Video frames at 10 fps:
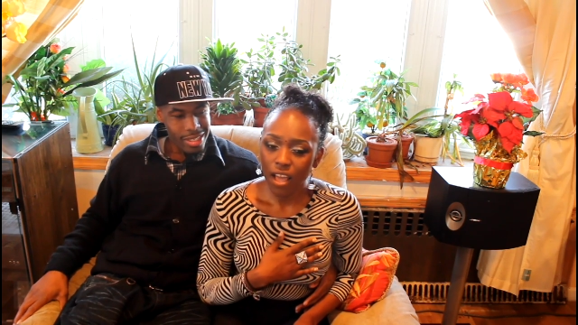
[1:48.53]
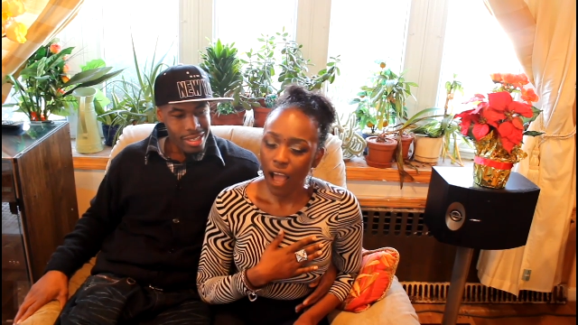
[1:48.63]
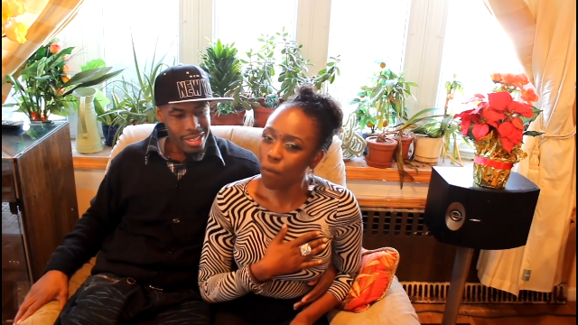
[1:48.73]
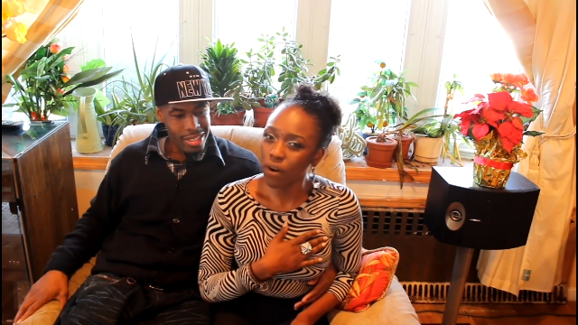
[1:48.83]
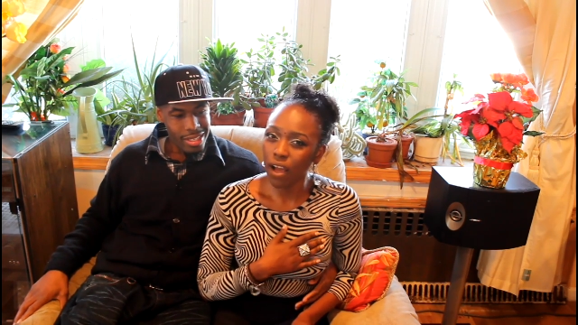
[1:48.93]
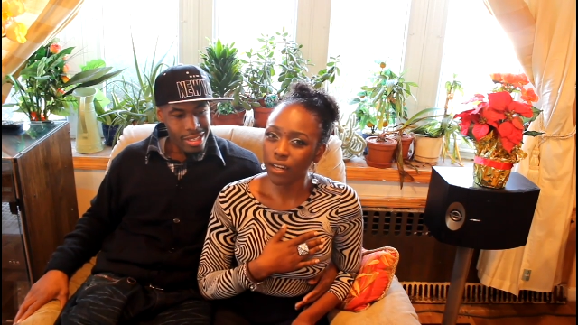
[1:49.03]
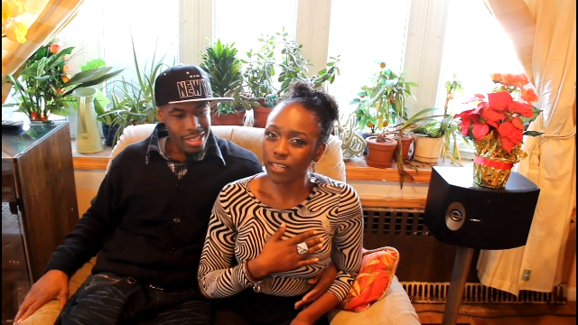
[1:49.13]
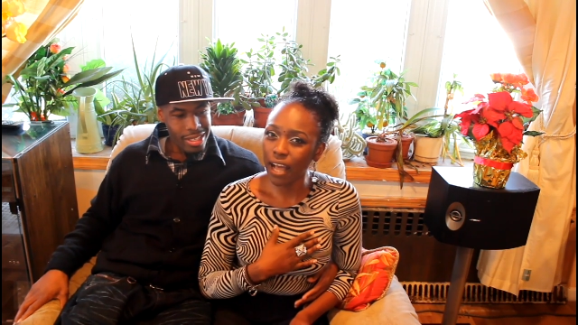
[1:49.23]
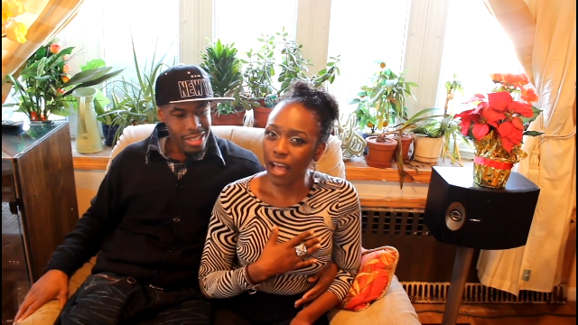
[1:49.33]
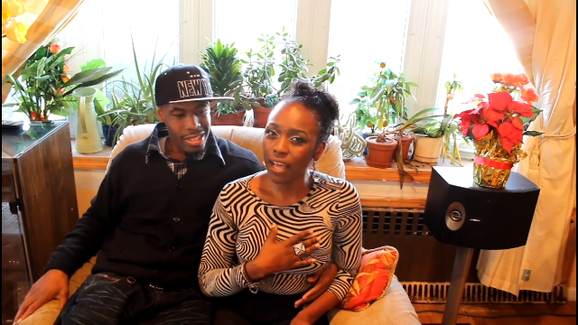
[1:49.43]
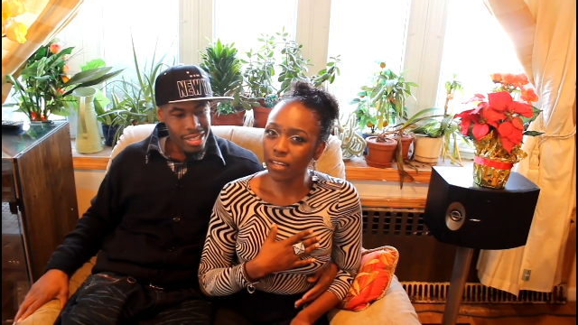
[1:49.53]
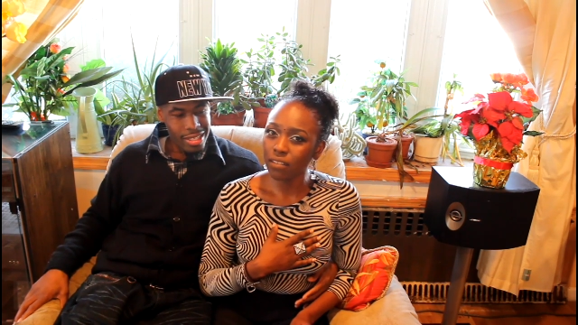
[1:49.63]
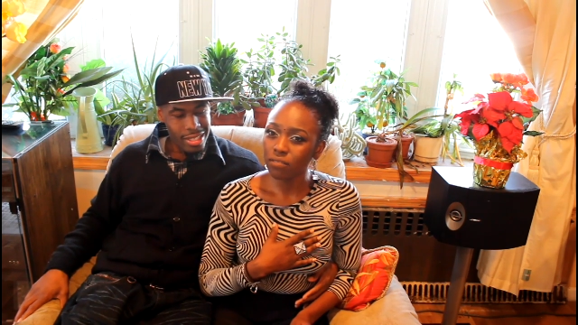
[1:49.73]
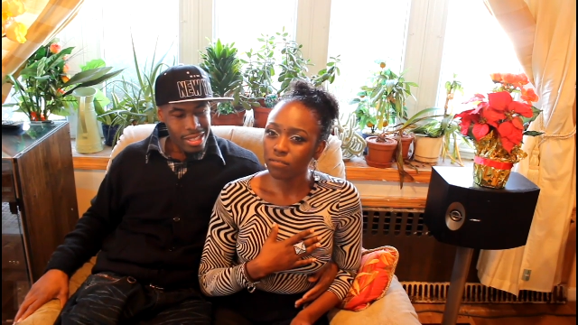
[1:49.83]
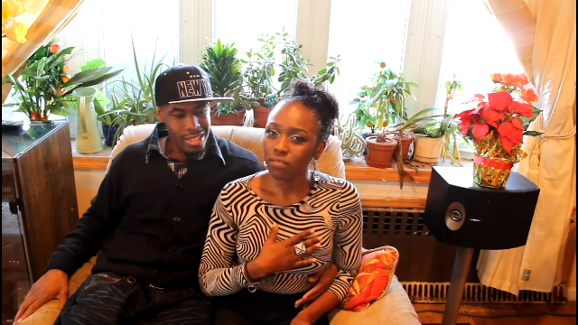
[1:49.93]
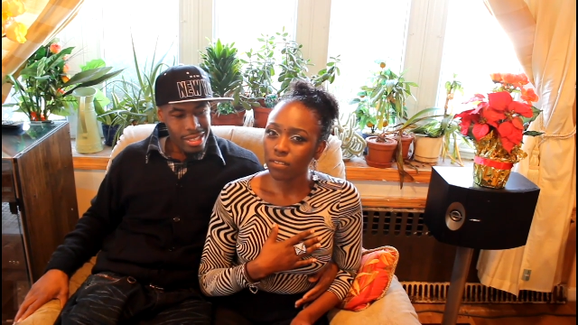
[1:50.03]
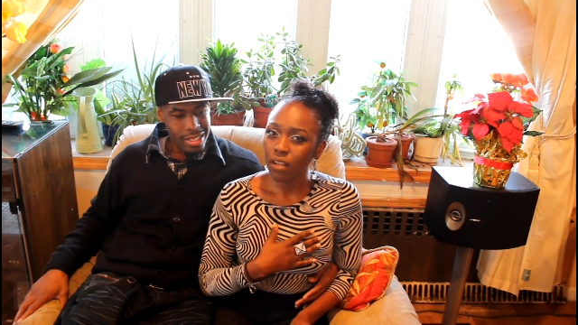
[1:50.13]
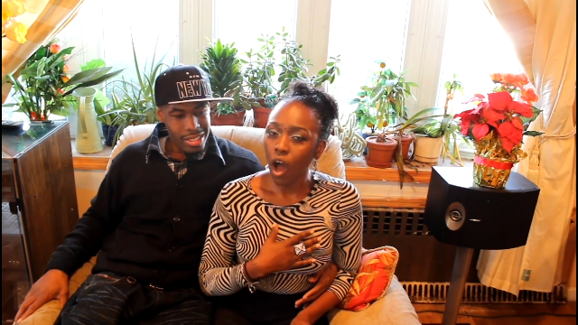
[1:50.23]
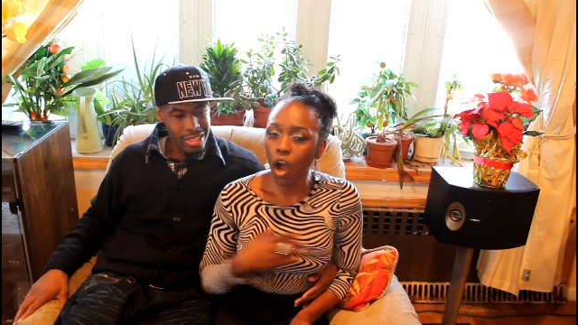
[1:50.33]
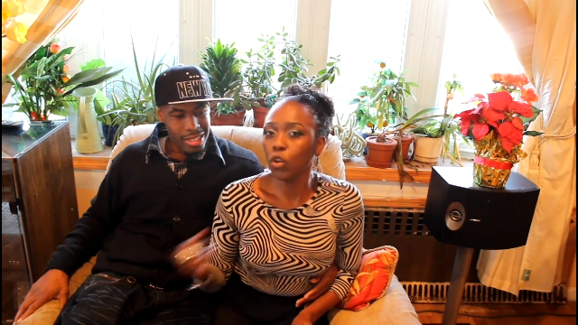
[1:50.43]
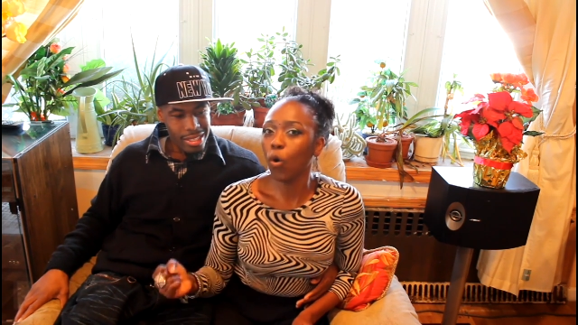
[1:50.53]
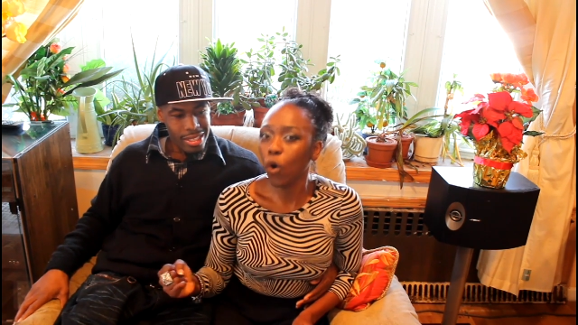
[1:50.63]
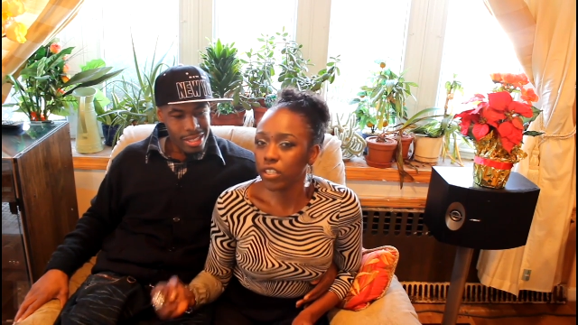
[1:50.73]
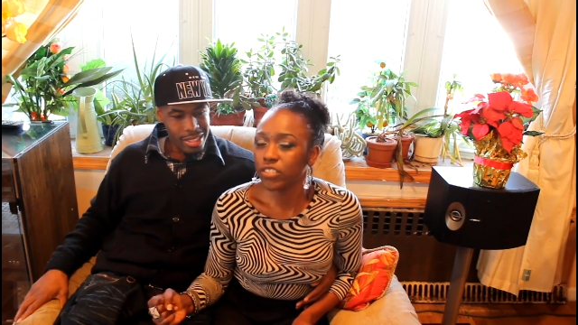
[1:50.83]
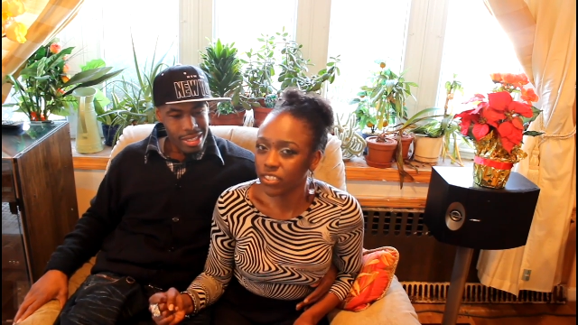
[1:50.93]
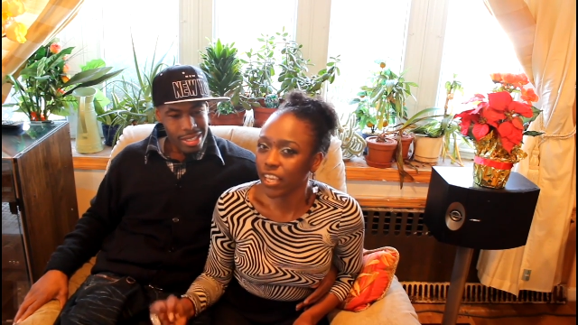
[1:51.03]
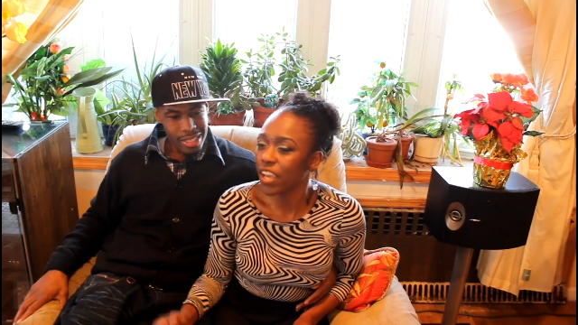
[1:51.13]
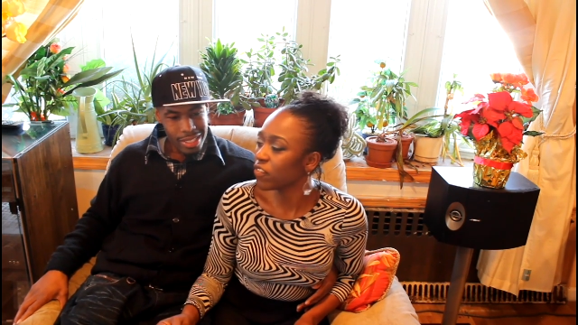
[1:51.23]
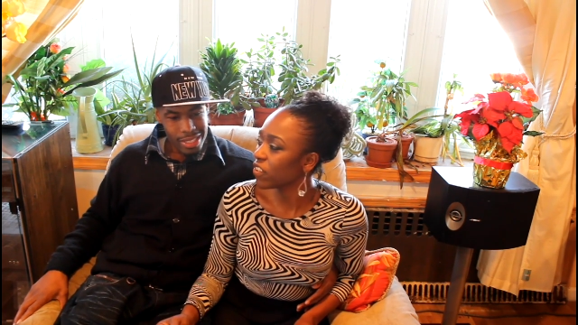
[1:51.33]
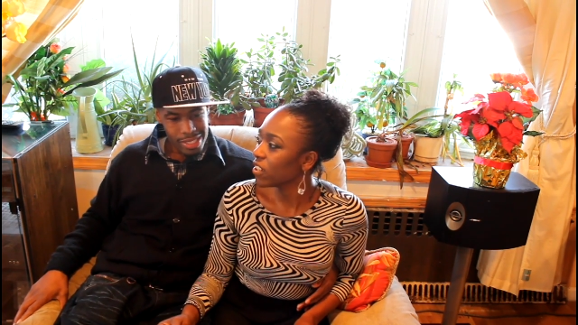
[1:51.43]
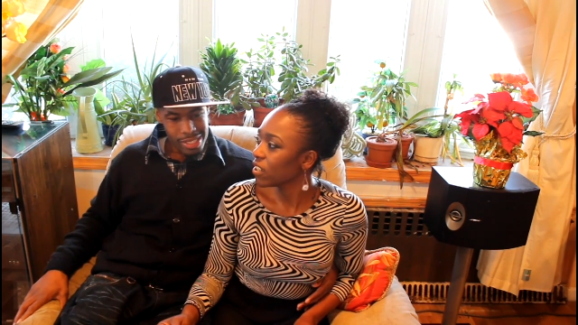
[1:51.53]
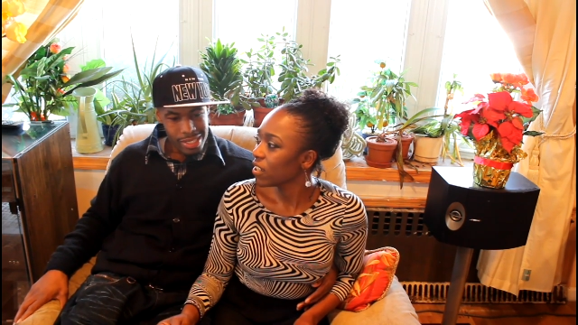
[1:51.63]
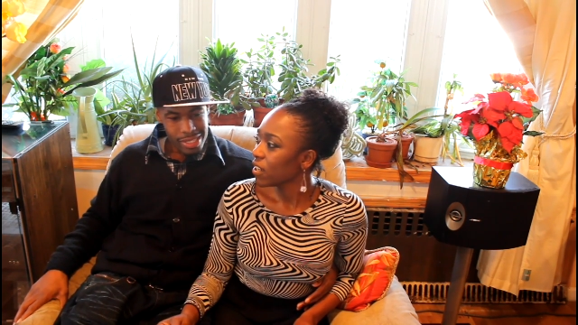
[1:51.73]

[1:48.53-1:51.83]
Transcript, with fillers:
Speaker 1: I want to honor God, our Lord and Savior.